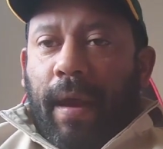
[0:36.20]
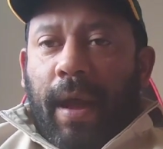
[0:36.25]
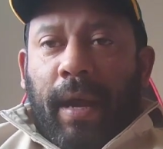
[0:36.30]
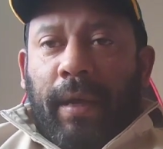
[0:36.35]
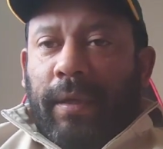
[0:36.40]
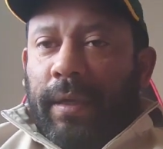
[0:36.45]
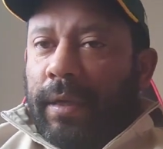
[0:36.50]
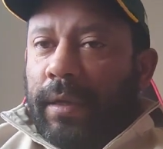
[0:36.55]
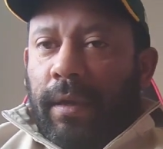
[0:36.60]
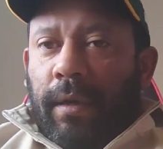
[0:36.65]

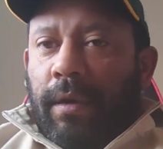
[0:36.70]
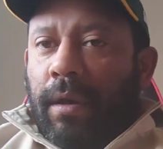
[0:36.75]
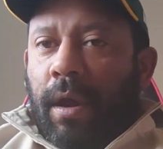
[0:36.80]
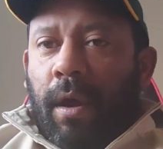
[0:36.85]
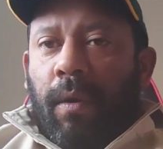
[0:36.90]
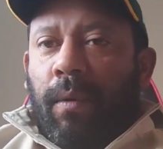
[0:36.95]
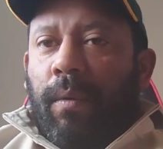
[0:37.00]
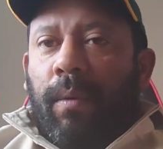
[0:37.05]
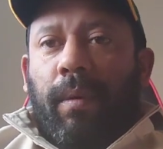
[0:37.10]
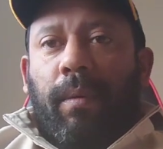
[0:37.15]
I didn't
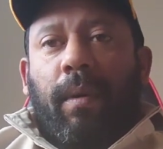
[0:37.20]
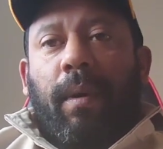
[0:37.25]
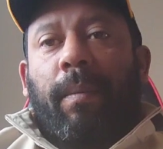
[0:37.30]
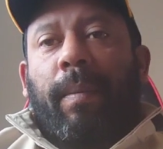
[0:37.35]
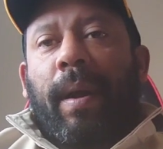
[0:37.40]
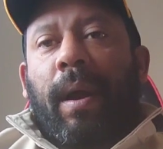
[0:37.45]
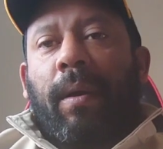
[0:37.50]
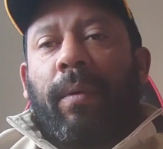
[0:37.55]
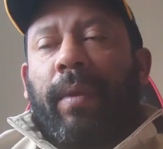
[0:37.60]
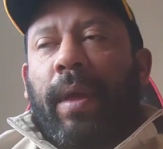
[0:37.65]
know
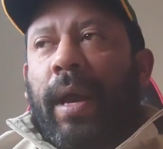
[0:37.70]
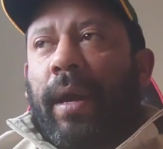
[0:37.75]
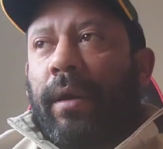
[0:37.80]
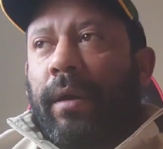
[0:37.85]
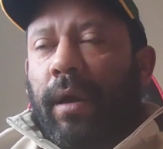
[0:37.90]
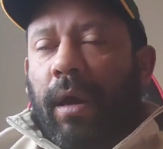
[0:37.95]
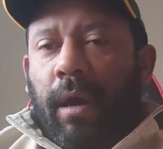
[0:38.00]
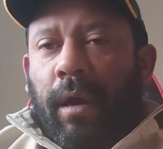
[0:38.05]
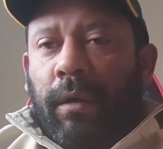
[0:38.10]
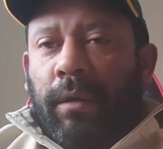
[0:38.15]
about
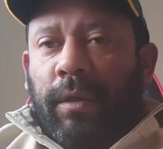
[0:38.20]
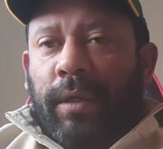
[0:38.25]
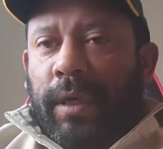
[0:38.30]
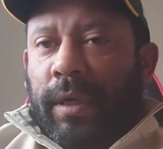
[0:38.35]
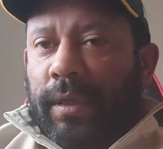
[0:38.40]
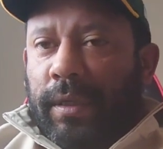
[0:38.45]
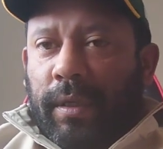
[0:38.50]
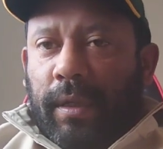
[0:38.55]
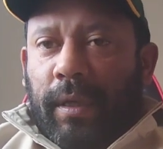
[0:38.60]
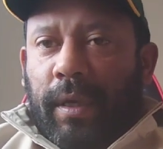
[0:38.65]
that card
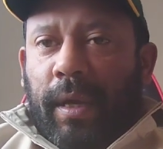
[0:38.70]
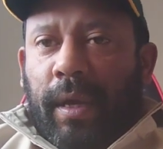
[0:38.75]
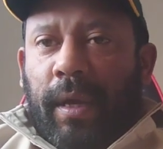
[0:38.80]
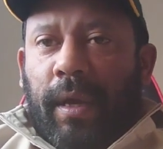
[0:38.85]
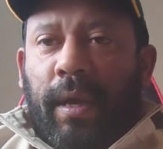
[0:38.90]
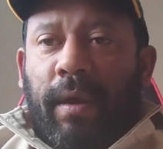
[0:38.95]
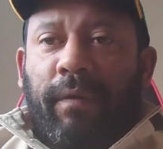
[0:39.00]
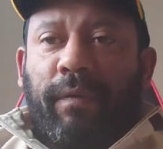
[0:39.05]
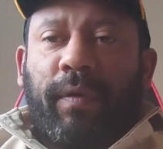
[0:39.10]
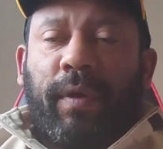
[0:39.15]

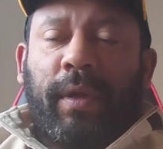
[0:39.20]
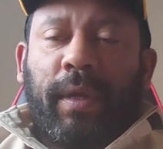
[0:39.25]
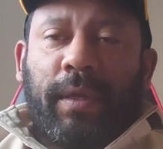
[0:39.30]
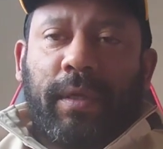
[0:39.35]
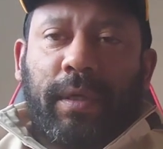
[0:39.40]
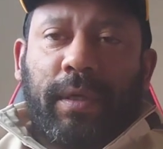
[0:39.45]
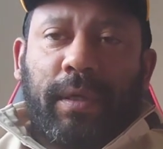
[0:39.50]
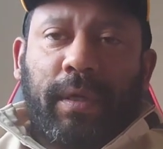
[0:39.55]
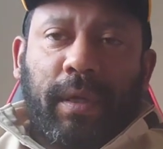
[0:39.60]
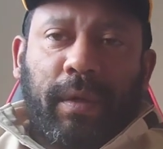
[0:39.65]
yesterday. If you
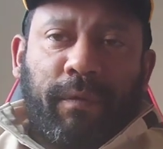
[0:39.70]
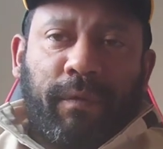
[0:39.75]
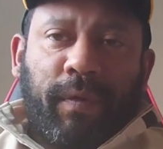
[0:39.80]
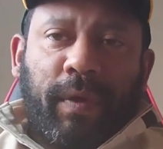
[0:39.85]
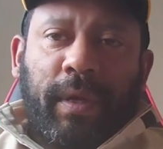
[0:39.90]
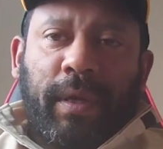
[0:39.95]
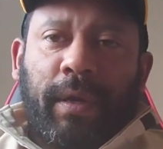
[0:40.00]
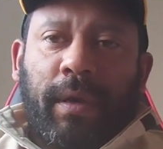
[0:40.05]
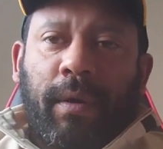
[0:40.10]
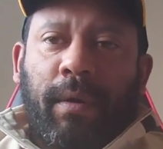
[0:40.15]
listen to the
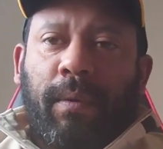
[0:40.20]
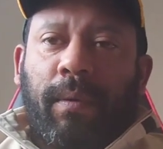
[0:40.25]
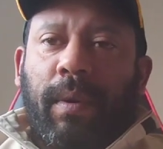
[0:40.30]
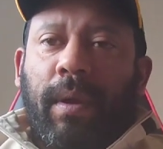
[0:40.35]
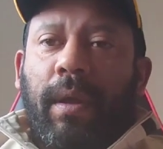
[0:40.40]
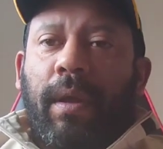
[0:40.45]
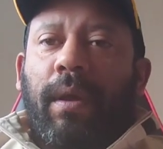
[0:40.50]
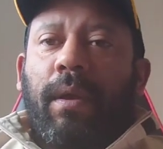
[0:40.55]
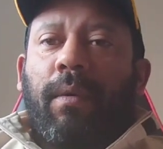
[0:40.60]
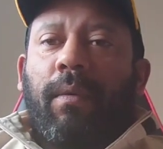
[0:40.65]
video,
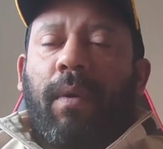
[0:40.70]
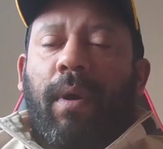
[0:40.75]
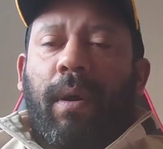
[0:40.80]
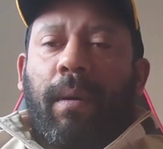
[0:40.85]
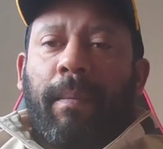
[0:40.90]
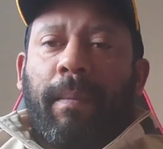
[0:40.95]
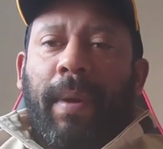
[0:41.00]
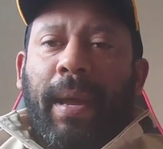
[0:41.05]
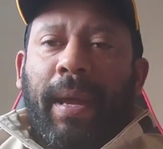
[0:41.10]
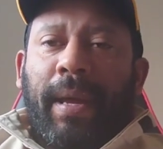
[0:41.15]

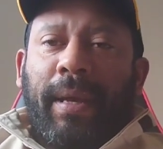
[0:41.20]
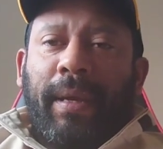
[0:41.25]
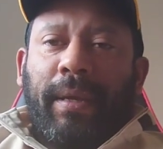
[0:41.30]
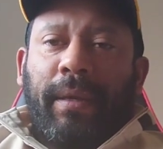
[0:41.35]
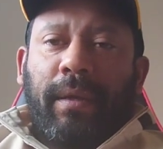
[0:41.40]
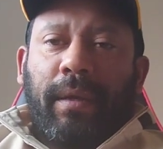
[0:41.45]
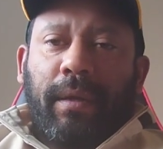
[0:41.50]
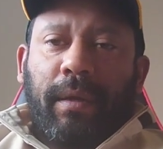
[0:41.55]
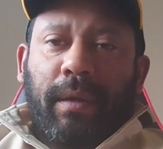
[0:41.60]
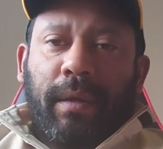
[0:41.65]
what I
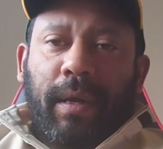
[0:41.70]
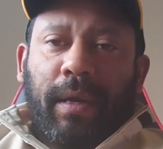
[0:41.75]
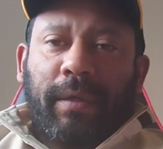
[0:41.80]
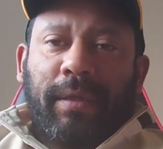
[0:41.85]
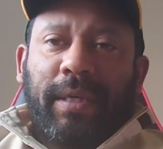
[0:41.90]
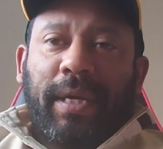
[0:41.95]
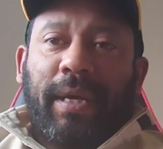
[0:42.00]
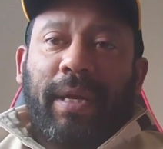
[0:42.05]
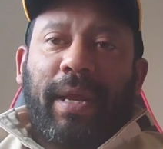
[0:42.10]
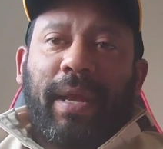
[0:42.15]
made, I
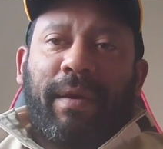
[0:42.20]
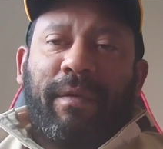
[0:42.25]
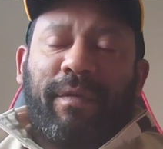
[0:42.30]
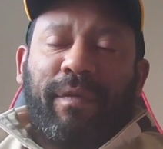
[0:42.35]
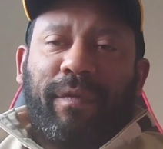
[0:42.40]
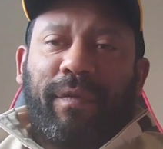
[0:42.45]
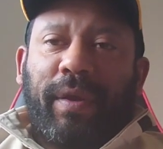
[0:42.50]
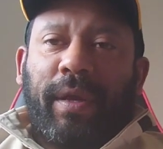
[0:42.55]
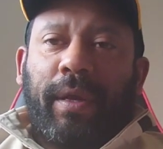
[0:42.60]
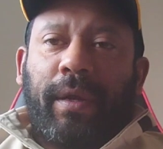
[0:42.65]
said
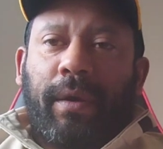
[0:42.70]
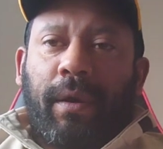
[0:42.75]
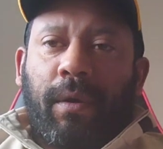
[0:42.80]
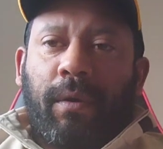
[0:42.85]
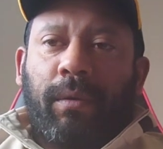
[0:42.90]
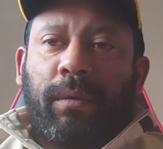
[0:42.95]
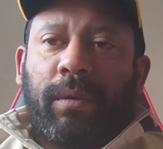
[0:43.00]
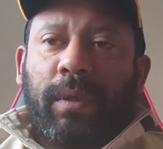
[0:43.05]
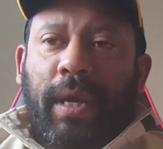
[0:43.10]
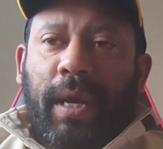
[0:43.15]
if it
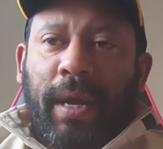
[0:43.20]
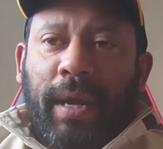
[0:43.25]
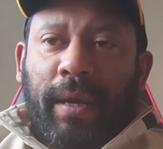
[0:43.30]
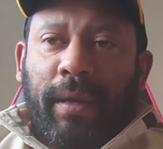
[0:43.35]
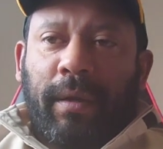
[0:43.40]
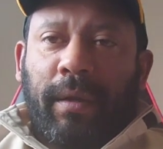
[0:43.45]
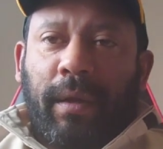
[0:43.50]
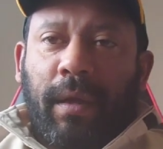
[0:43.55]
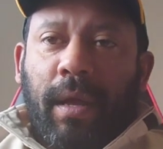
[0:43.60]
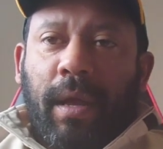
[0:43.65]
goes
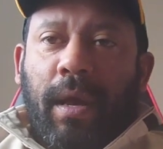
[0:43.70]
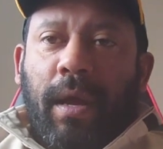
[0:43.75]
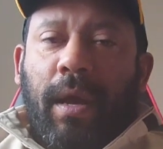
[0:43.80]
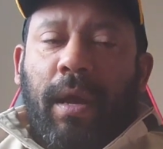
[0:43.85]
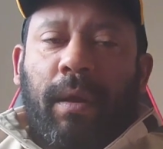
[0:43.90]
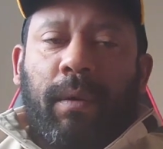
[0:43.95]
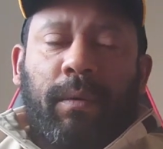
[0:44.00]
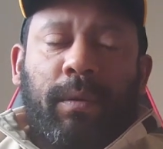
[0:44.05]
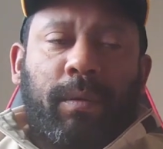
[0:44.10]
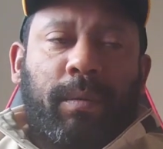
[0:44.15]
ahead.
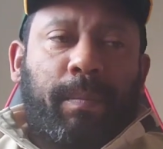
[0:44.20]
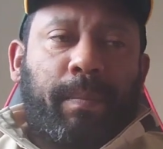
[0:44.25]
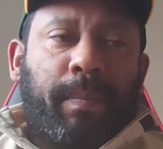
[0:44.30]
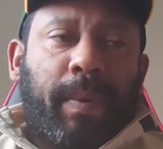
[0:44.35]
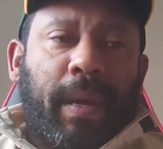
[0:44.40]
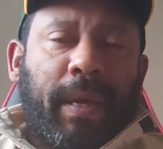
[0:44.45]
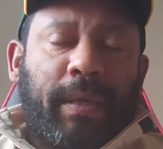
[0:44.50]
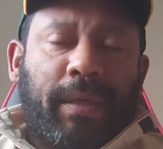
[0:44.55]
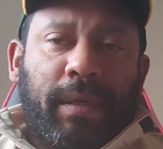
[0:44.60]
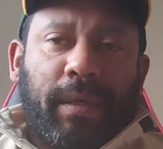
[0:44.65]
And I was
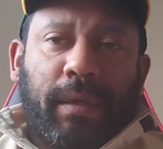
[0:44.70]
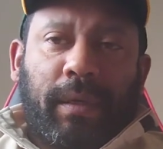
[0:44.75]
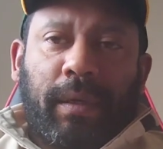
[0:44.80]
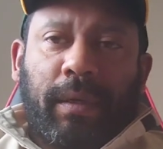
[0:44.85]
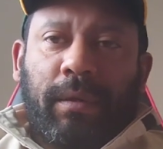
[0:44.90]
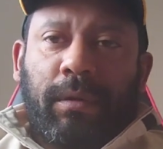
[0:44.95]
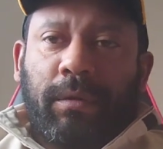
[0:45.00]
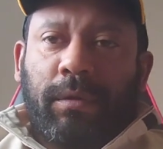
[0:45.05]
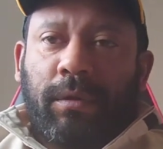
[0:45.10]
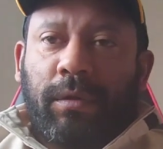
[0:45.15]

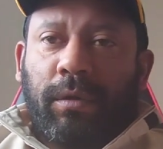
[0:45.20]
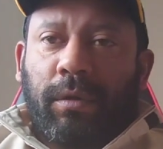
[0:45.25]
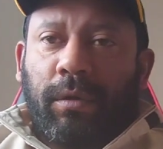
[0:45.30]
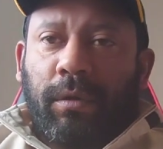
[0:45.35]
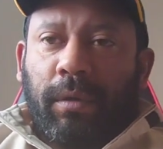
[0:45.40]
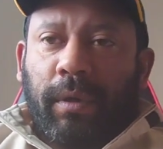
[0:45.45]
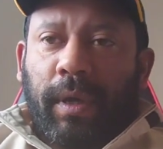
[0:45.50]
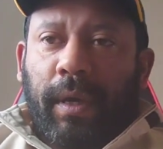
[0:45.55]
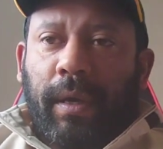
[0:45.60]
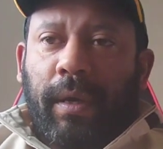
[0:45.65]
basically just
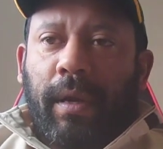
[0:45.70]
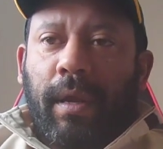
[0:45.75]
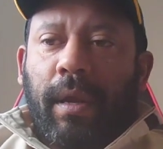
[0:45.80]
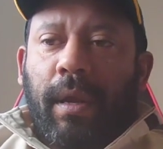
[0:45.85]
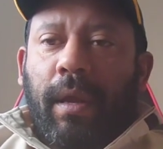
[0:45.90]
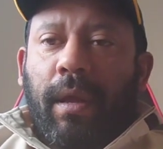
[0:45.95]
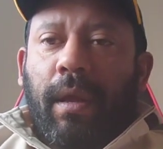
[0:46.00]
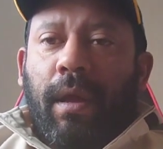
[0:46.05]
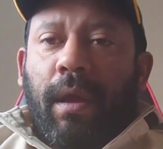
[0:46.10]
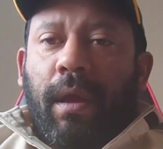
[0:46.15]
talking
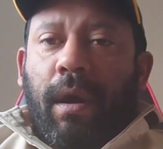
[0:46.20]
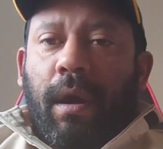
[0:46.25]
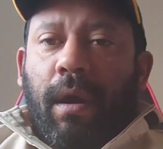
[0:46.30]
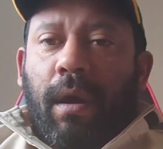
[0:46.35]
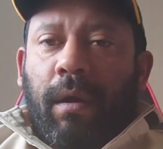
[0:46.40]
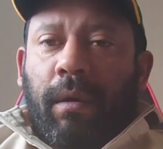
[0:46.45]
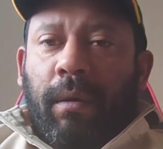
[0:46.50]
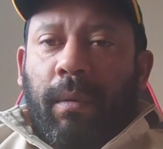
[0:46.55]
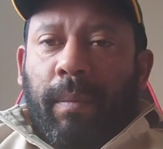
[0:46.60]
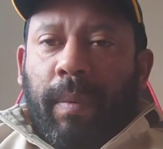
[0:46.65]

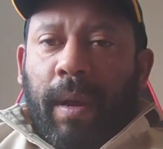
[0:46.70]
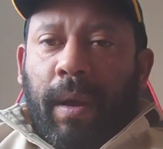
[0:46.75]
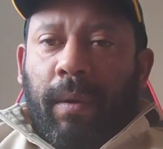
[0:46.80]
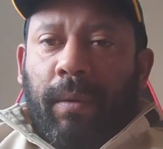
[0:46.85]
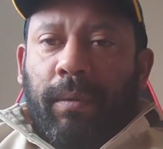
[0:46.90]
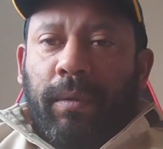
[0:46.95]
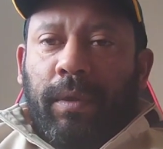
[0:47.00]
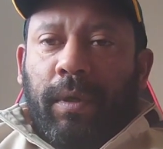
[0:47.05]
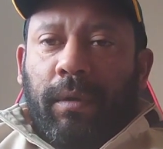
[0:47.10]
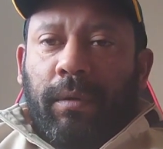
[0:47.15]
on
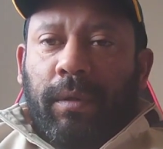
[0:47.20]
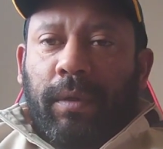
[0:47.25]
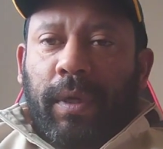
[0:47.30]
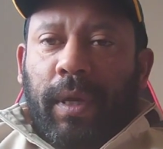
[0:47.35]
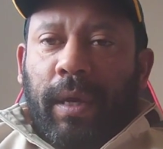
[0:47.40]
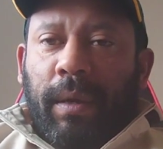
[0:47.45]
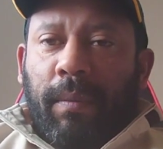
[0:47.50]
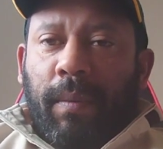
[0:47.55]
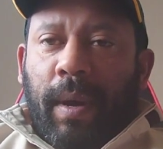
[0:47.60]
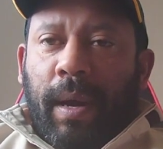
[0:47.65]
about
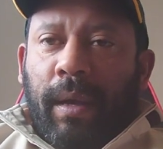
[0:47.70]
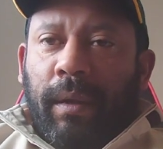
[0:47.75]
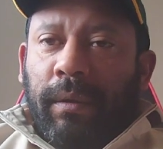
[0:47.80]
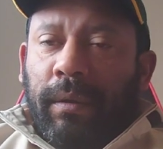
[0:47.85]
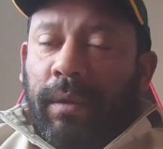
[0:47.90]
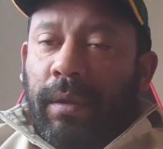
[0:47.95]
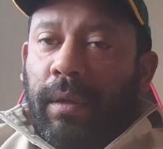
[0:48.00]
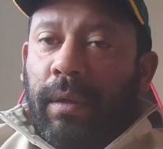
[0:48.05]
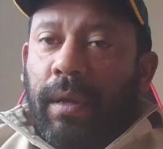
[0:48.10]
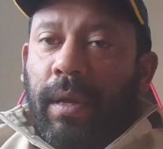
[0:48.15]
Deontay
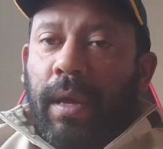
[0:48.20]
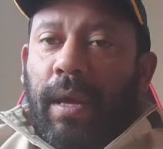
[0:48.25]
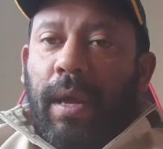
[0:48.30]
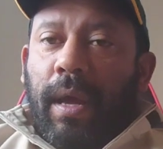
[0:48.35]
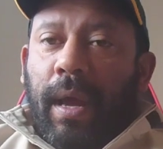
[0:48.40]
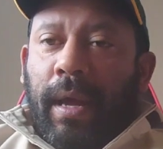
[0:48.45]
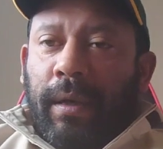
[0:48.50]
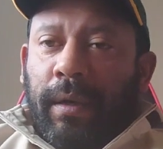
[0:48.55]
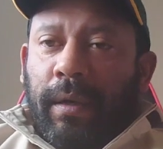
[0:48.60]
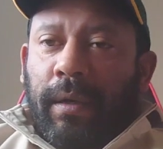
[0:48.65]
Wilder,
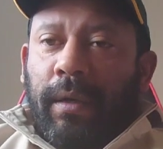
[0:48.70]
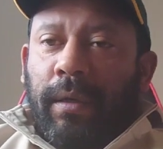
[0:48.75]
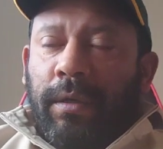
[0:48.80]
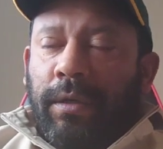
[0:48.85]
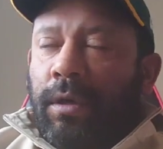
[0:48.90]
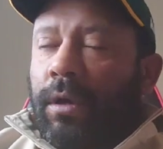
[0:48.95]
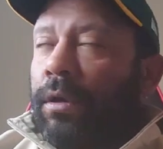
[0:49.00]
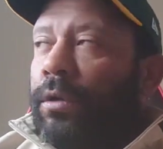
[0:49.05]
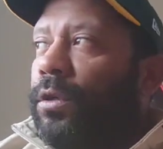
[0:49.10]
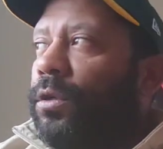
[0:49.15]
Anthony
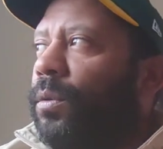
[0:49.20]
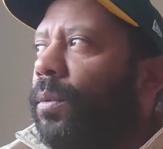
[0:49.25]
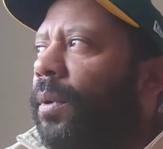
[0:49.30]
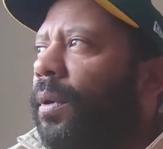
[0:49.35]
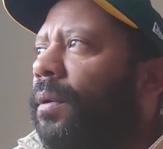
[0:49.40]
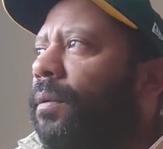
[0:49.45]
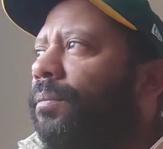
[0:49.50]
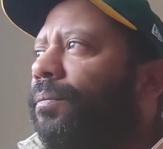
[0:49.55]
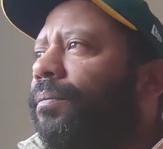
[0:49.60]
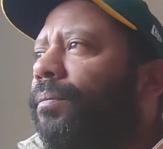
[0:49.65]

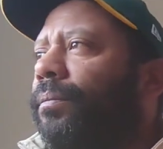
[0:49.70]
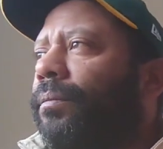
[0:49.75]
Joshua